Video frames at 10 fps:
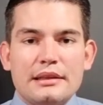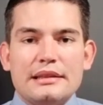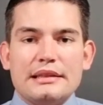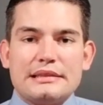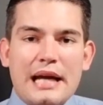
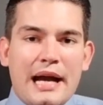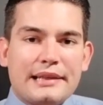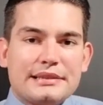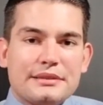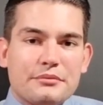The
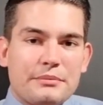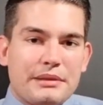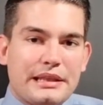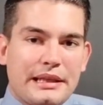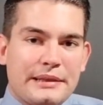attacks would
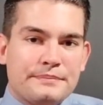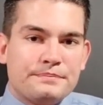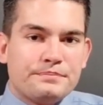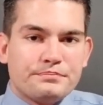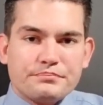
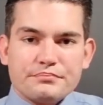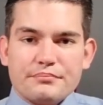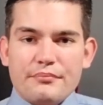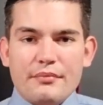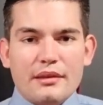begin
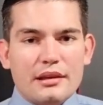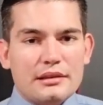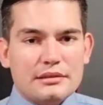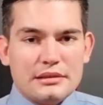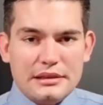
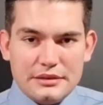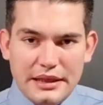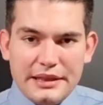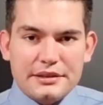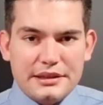
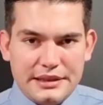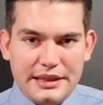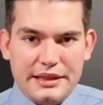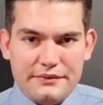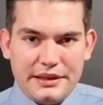later in
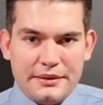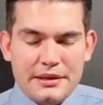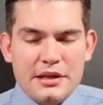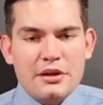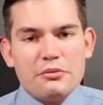the evening.
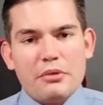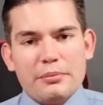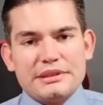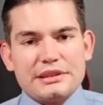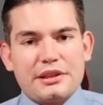
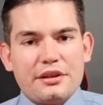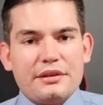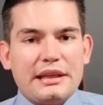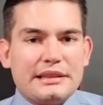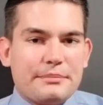What was
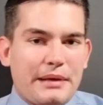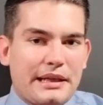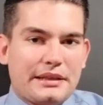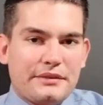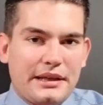occurring at the
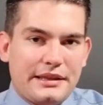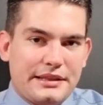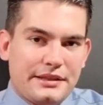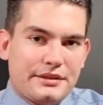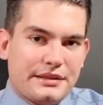Bataclan
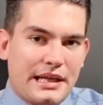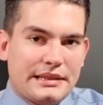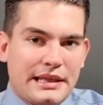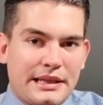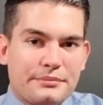Theater
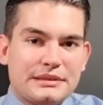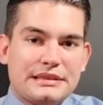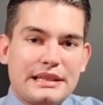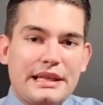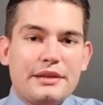that night
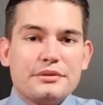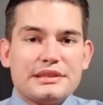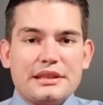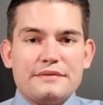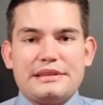was the
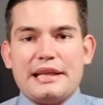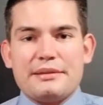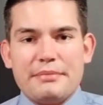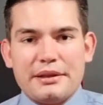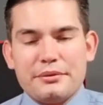Eagles of
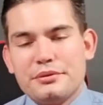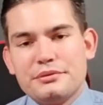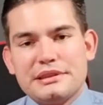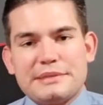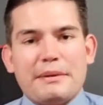Death Metal,
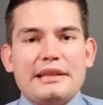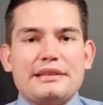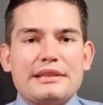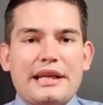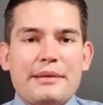who,
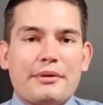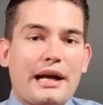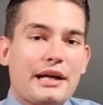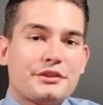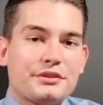despite their name, are
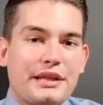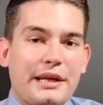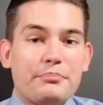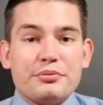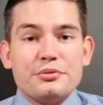actually
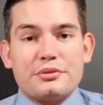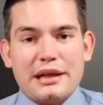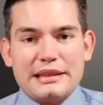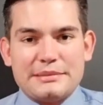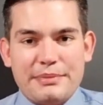a
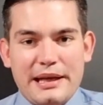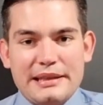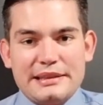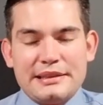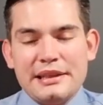bluegrass
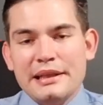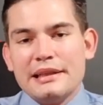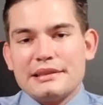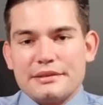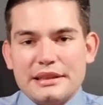band, and
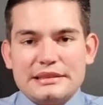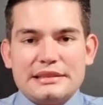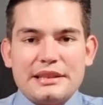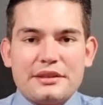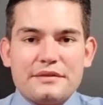the lead
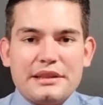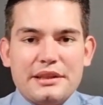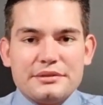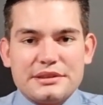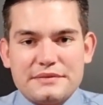singer of the
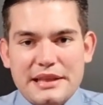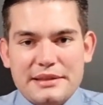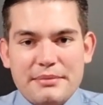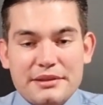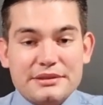Eagles of
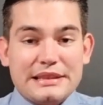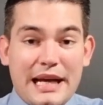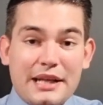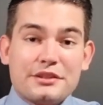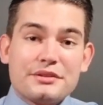Death Metal is
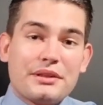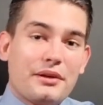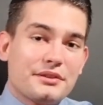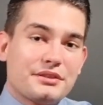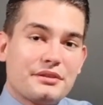actually
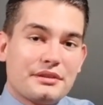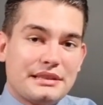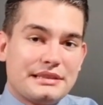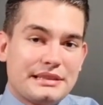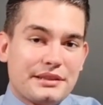also the
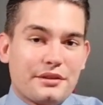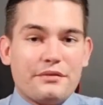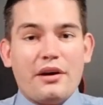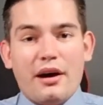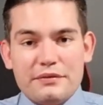lead singer
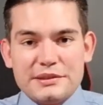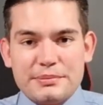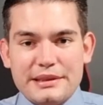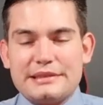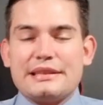of
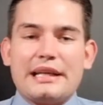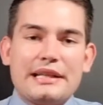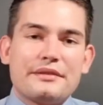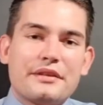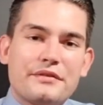Offspring, to
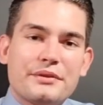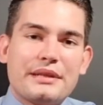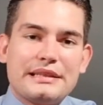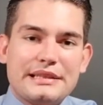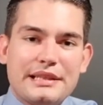kind of give you
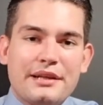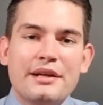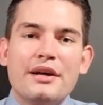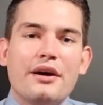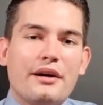an
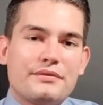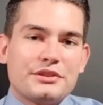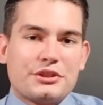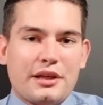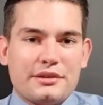idea of
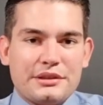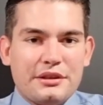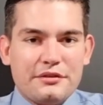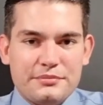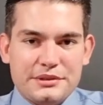the genre
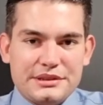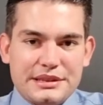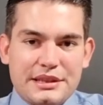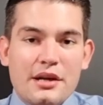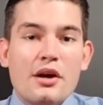of
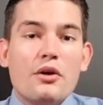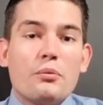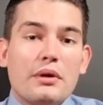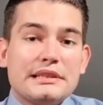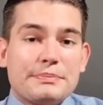music,
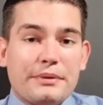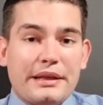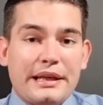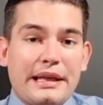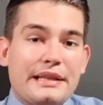was
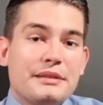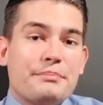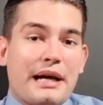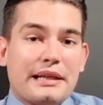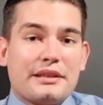playing in the
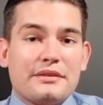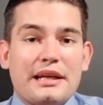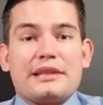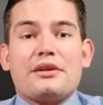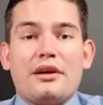
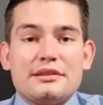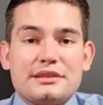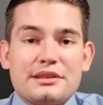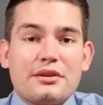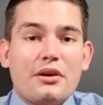Bataclan
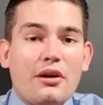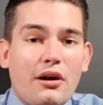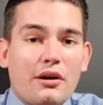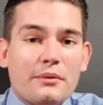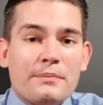Concert
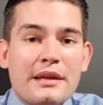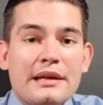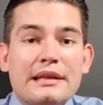Hall.